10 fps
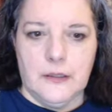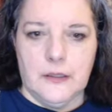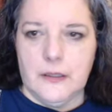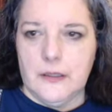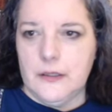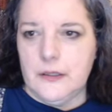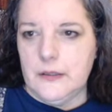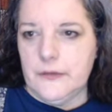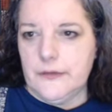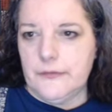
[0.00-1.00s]

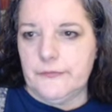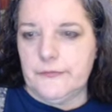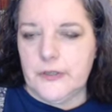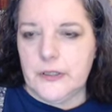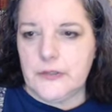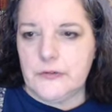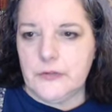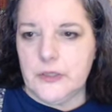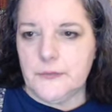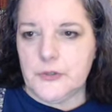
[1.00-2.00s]
The fuck
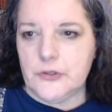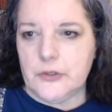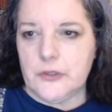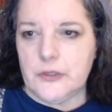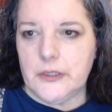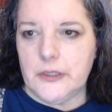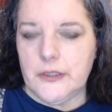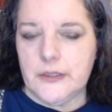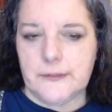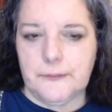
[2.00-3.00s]
Trump chart
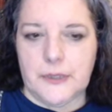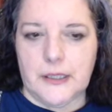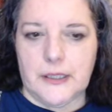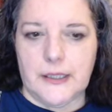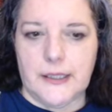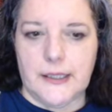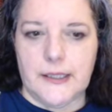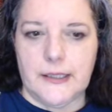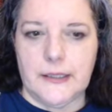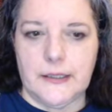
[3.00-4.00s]
is
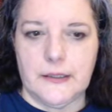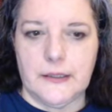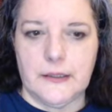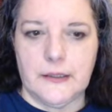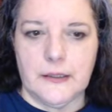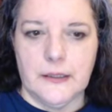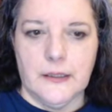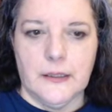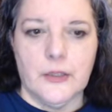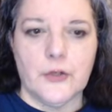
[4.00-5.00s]
by
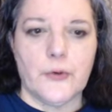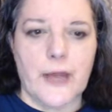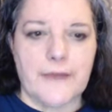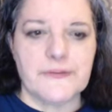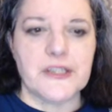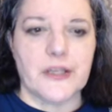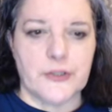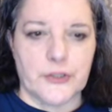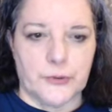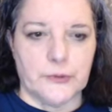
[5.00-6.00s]
Crafts
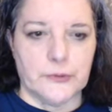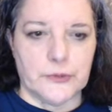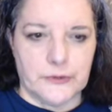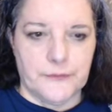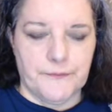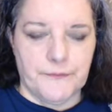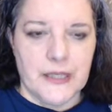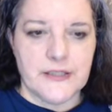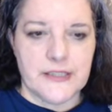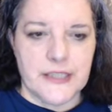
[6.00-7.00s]
Untold.
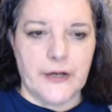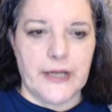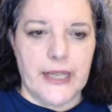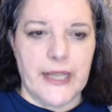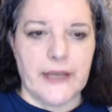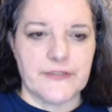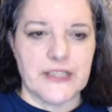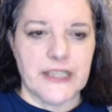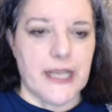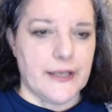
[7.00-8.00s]

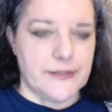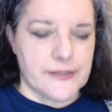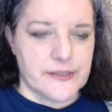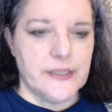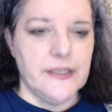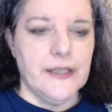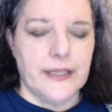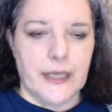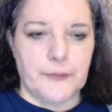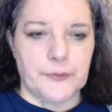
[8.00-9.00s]
CRAFTS,
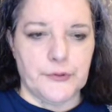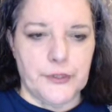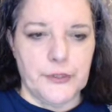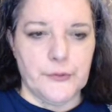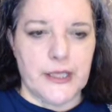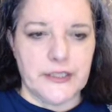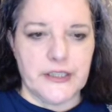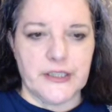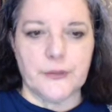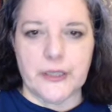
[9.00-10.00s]
capital
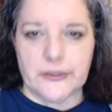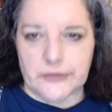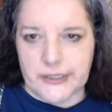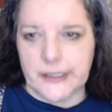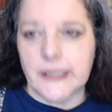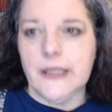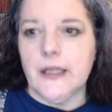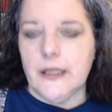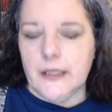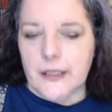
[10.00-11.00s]
UNTOLD.
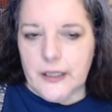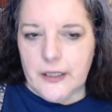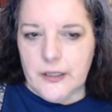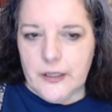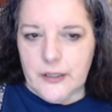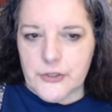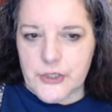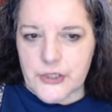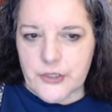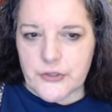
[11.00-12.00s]

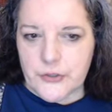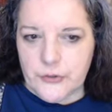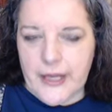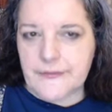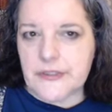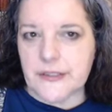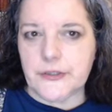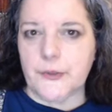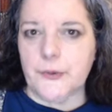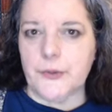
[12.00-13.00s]
She's also Crafts
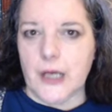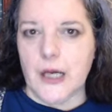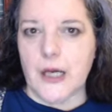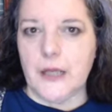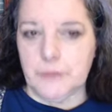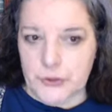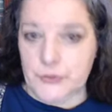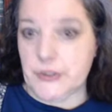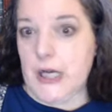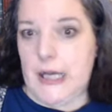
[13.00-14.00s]
Untold on Blue
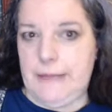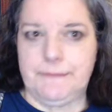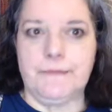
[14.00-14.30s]
Sky.